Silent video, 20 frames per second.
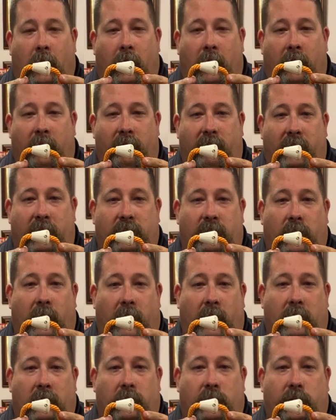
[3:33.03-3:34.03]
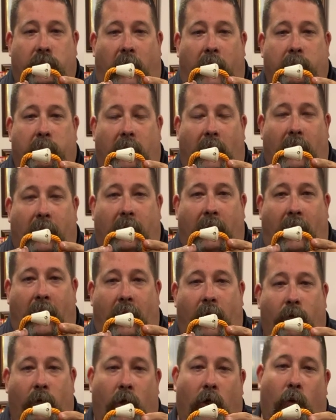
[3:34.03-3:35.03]
envision it shaped like an
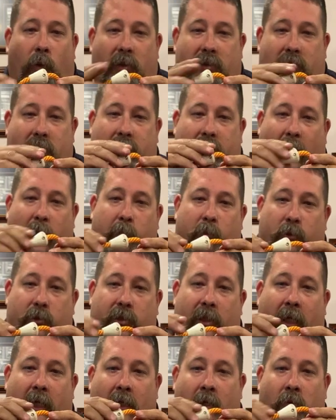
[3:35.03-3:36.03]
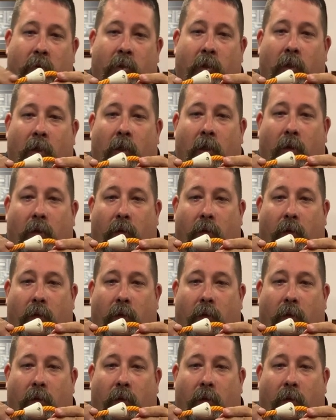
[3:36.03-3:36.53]
arrow, as it tapers down,